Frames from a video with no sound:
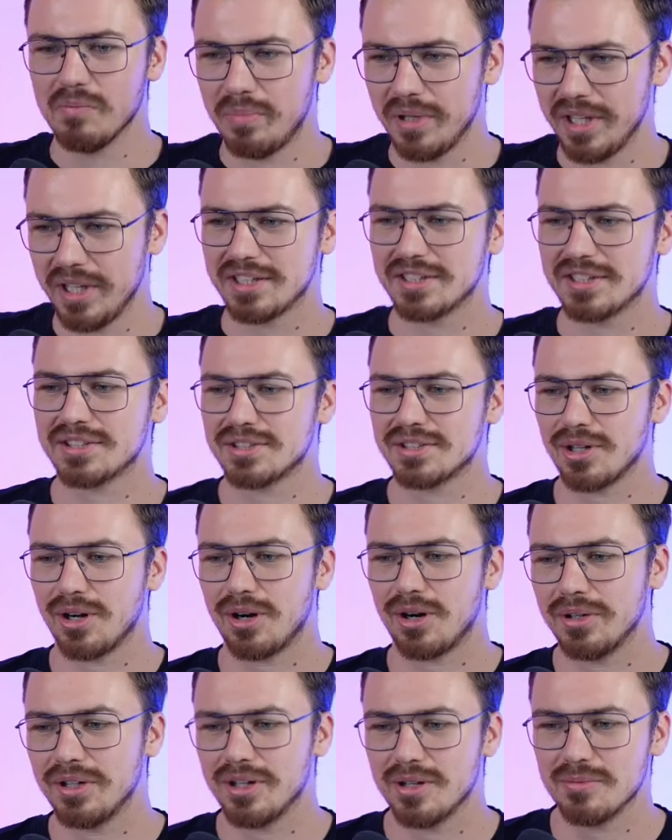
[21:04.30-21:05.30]
big
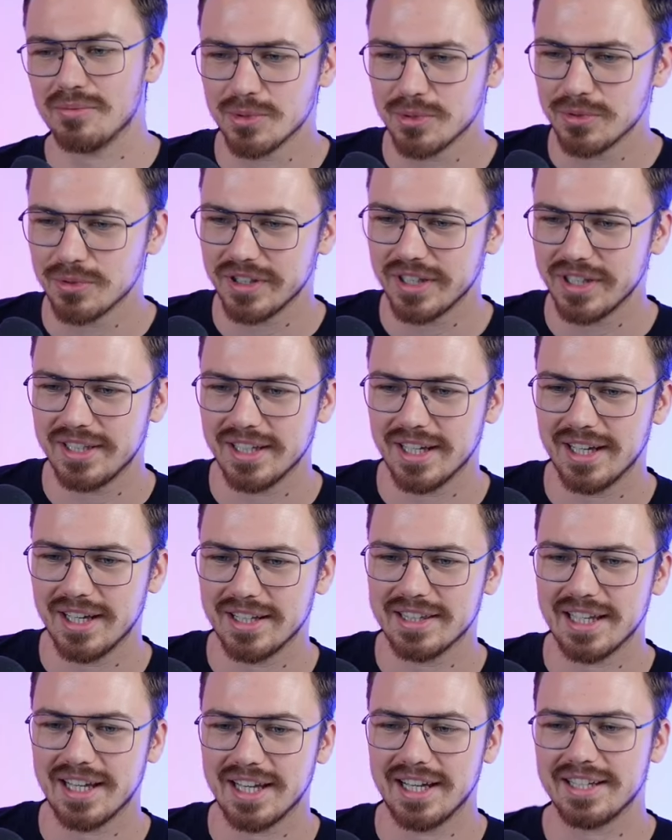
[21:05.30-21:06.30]
story or movie
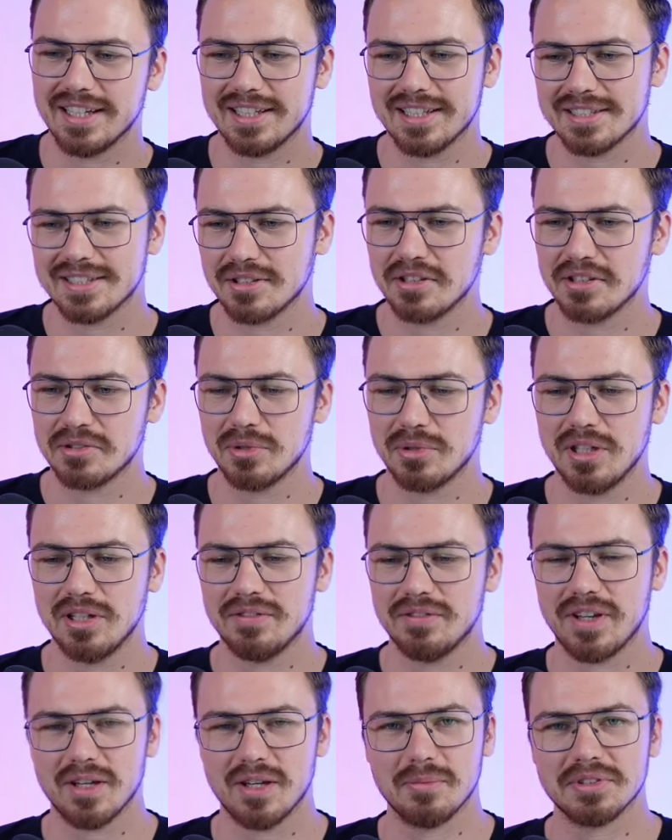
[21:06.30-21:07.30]
that like is really
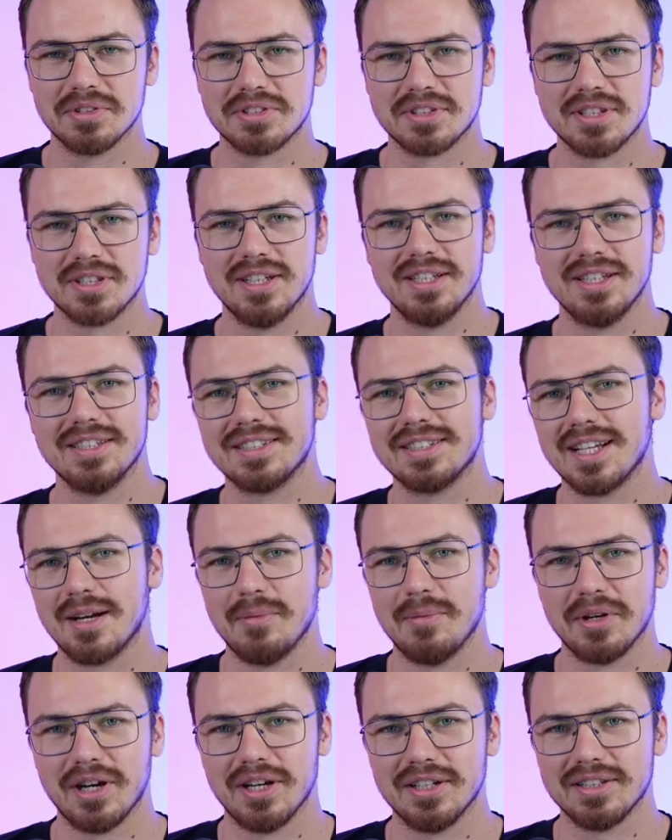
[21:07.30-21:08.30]
famous
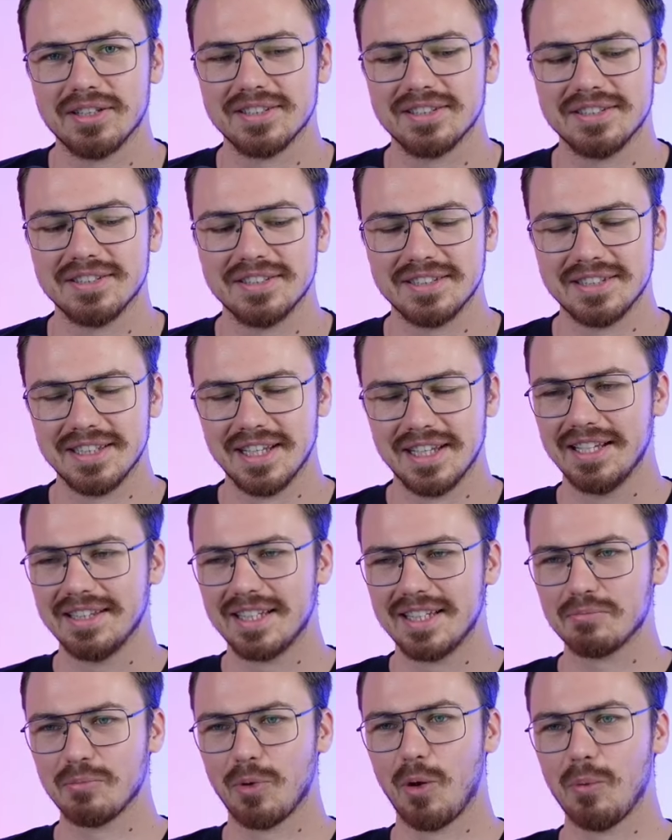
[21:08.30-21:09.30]
coming out.
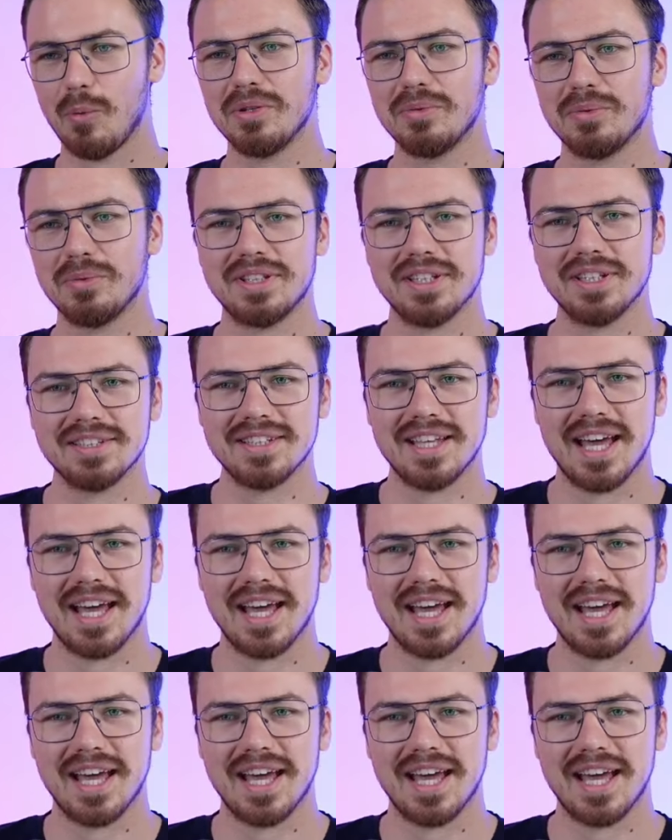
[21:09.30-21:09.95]
That moment we didn't